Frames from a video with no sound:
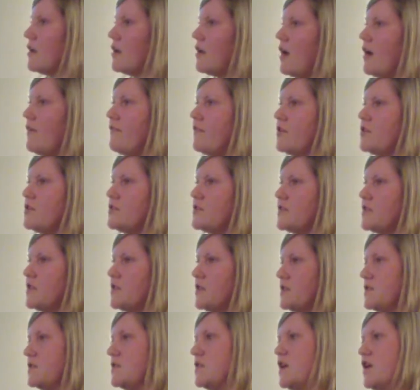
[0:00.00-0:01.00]
of covers
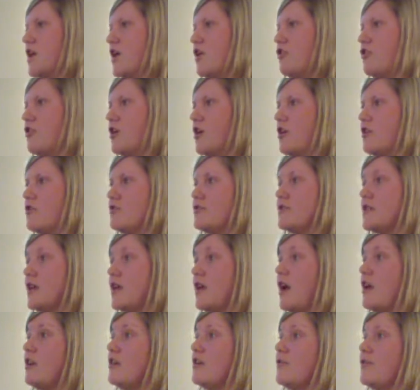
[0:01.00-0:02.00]
the scenarios.
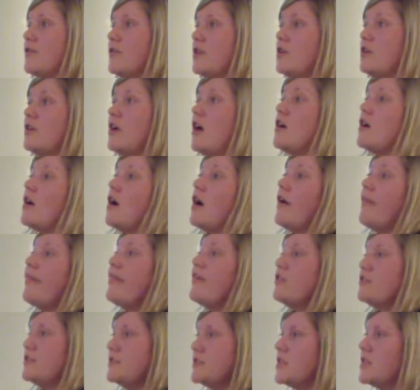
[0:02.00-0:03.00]
Again, if there are
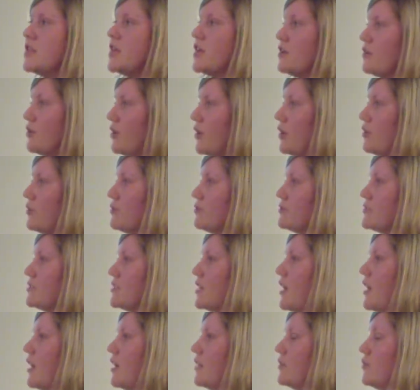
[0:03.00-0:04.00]
other scenarios
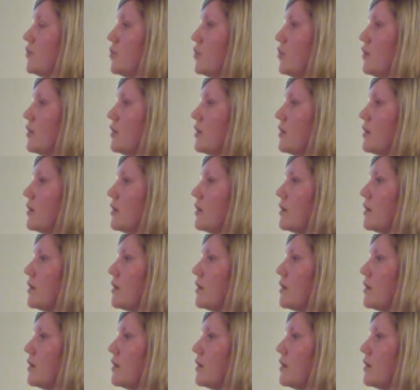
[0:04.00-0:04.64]
that you're